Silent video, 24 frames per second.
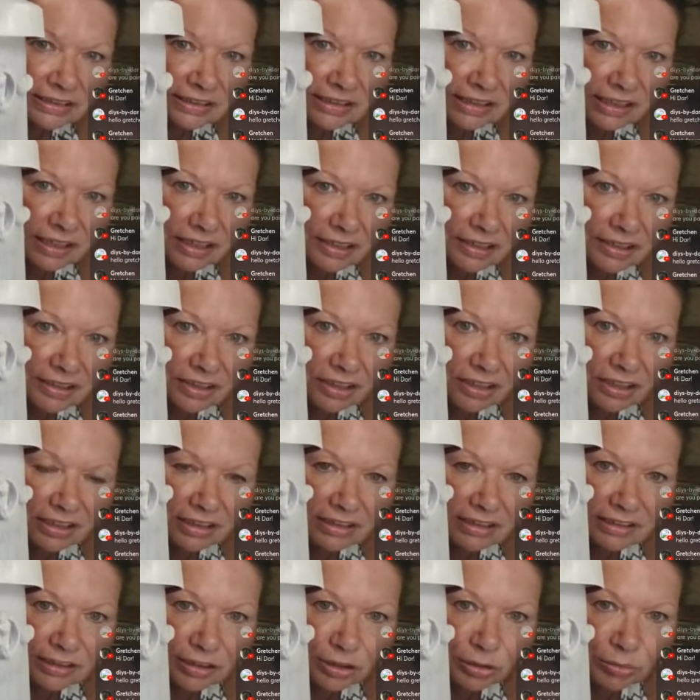it's kind of
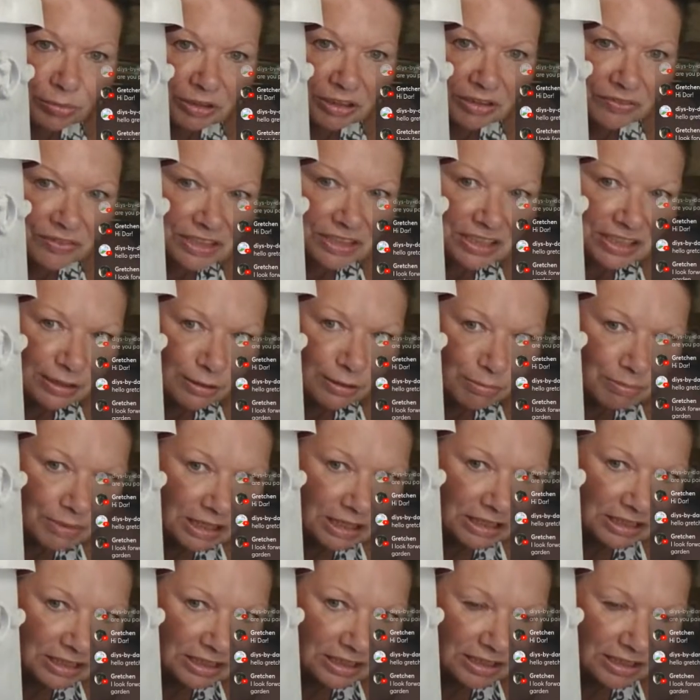got a little bit of a
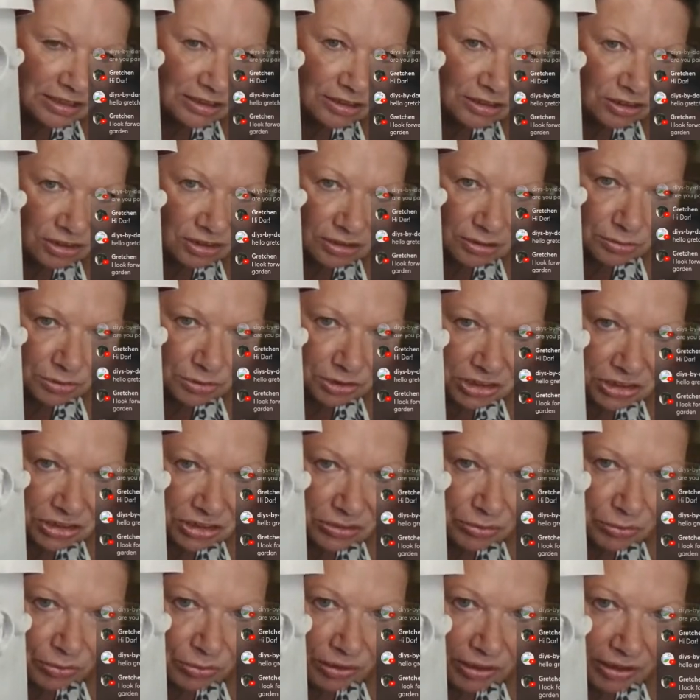cementy look, which
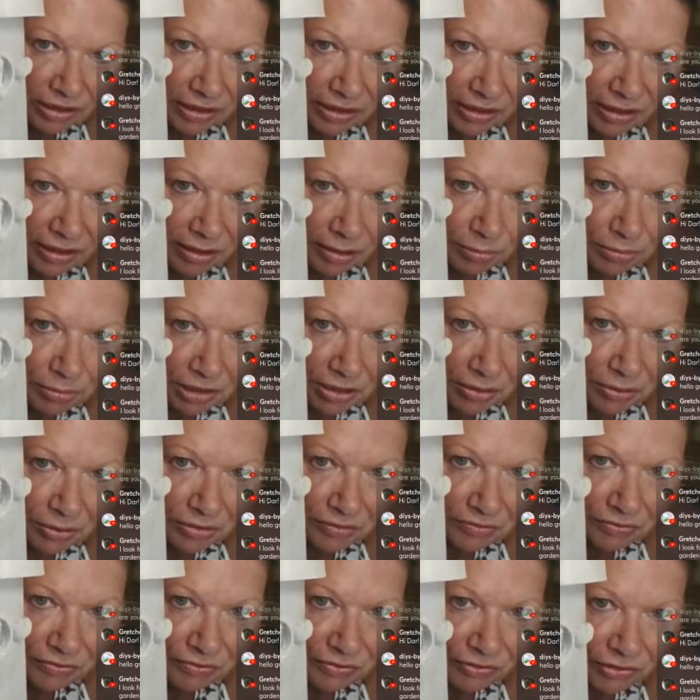is what I'm
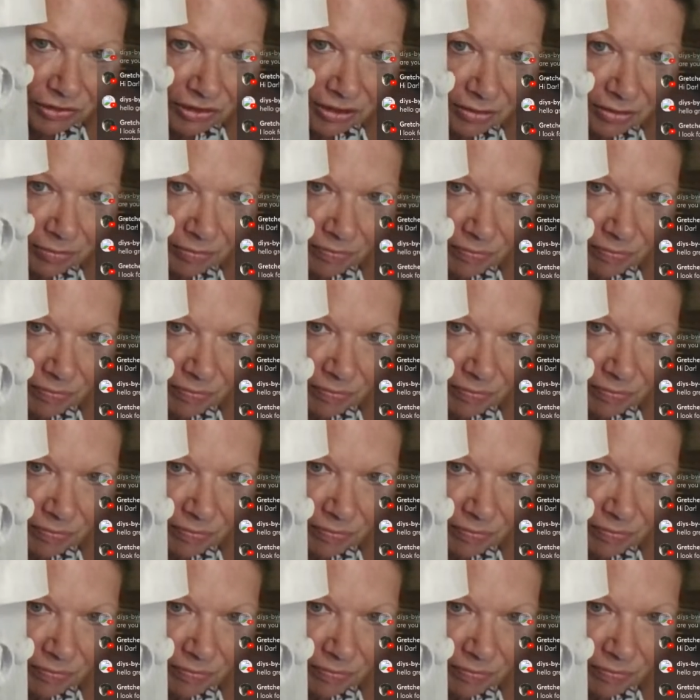going for.